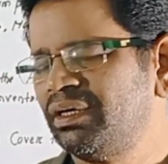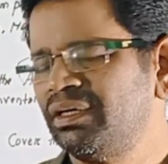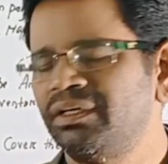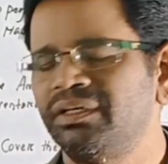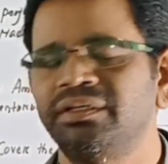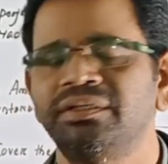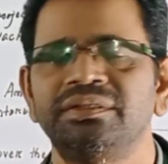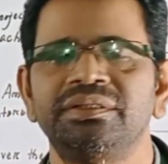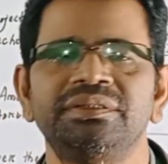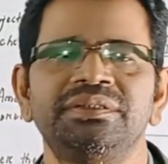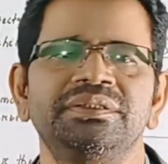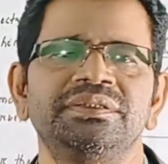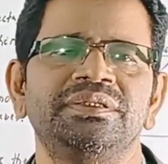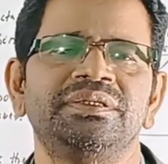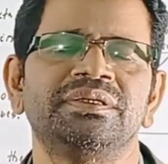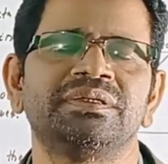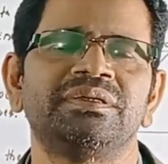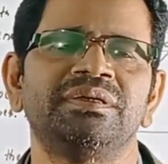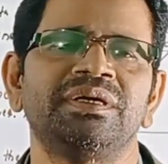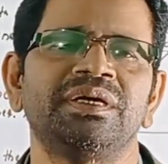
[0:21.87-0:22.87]
This is
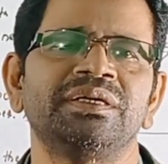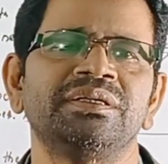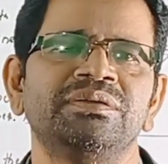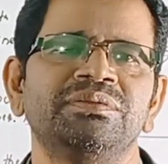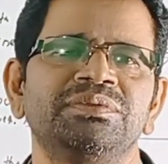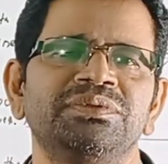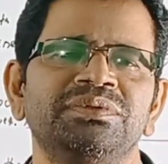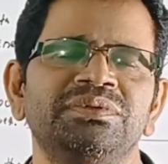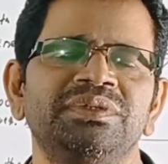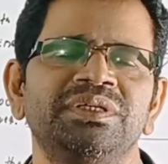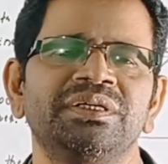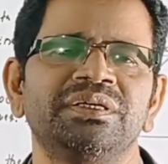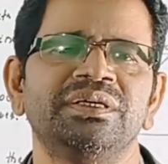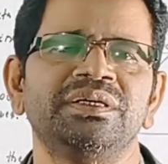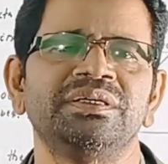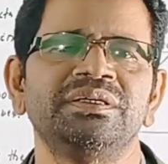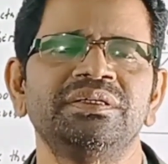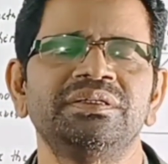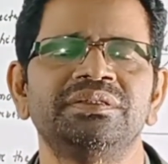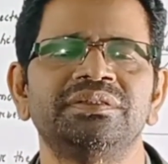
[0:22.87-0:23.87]
Dr. A B
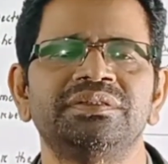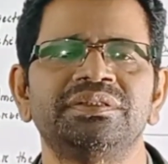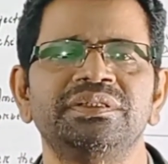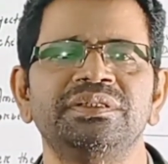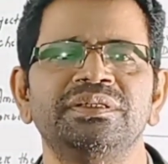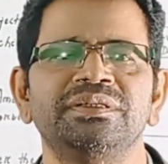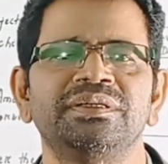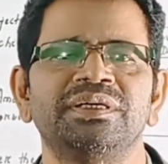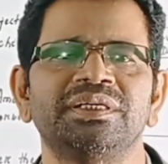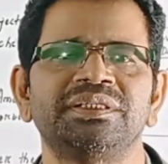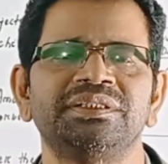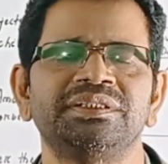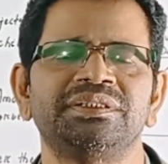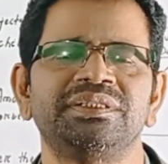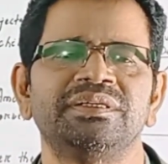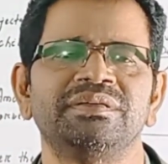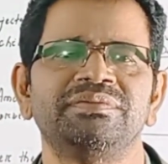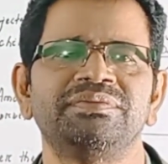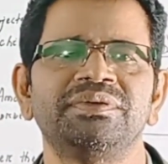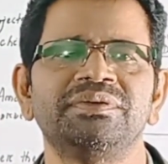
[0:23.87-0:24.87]
JENA, Senior
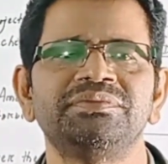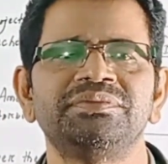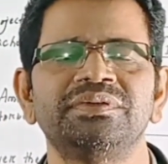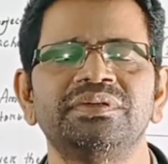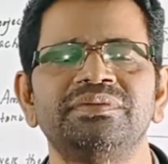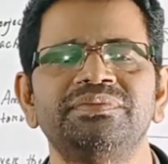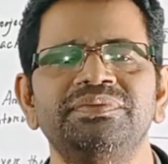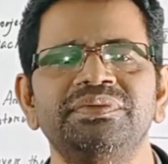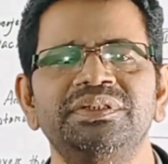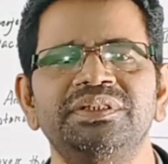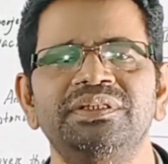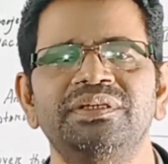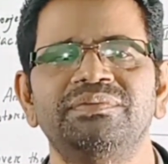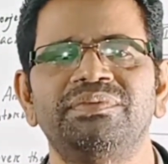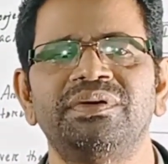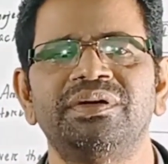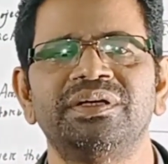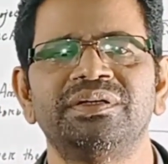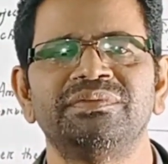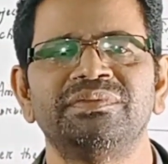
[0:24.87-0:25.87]
Assistant Professor, PG
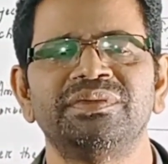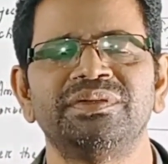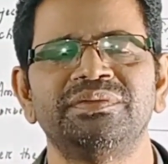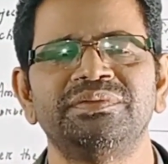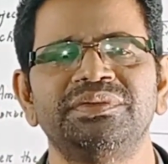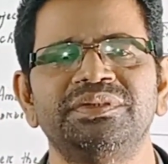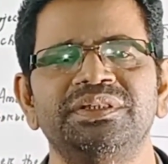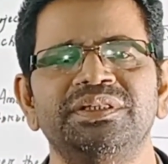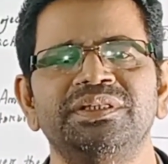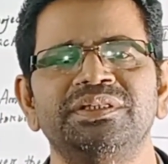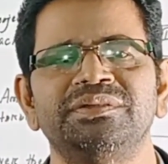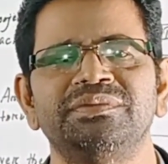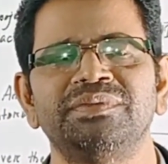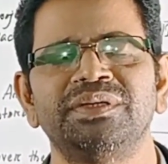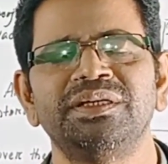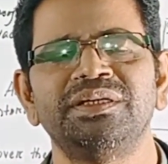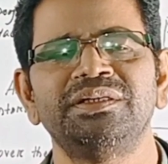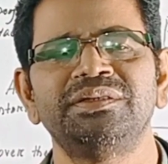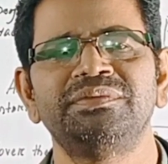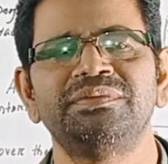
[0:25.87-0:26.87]
Department of Business
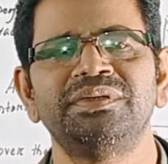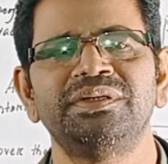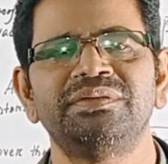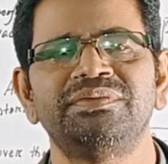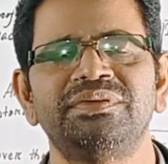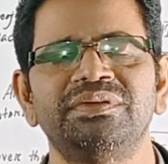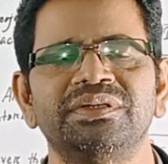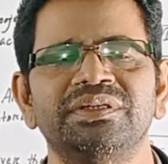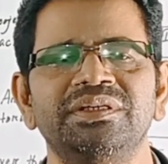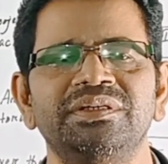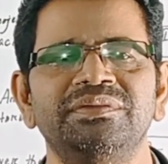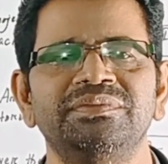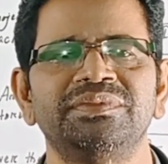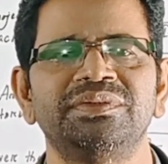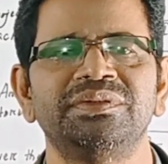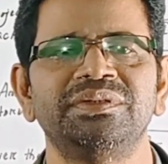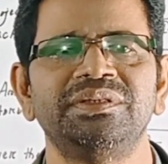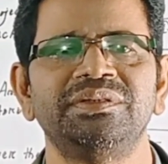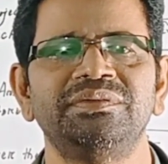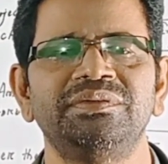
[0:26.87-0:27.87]
Management,
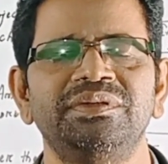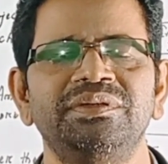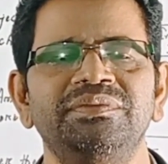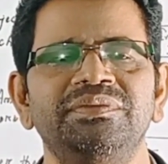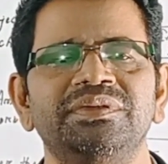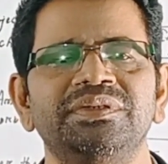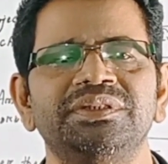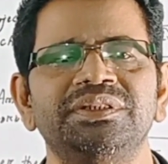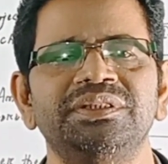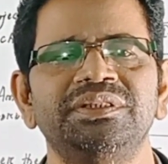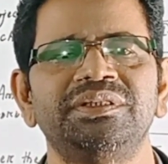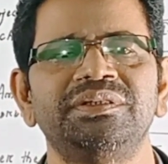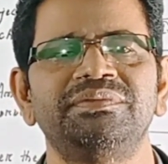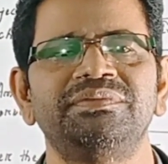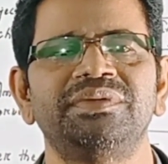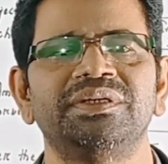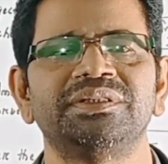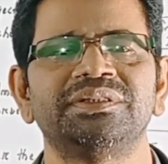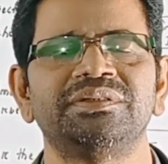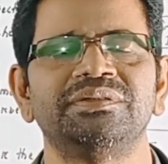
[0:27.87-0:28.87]
Fakirmon University,
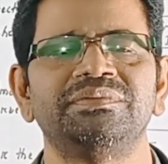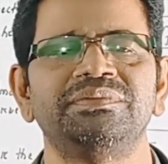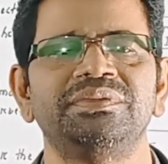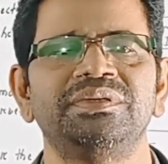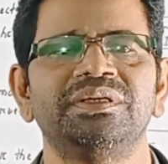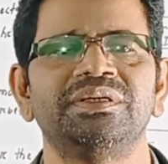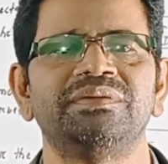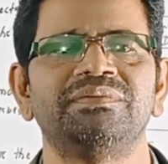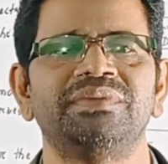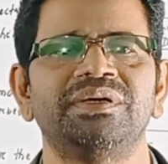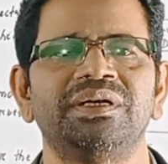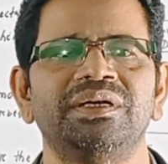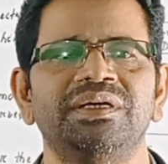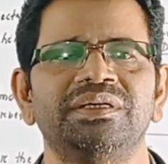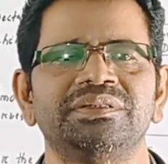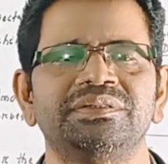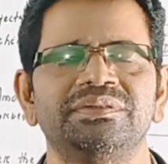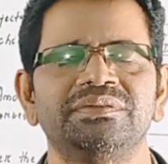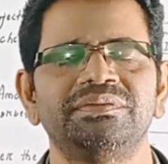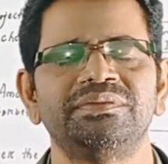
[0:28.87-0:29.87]
Basar Bihar,
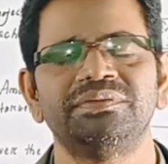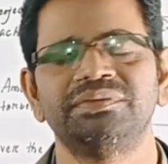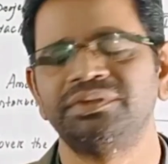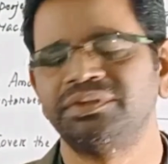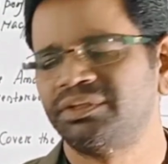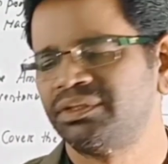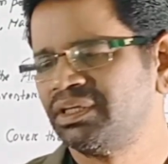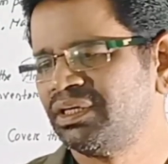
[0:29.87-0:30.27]
Balasore, Odisha.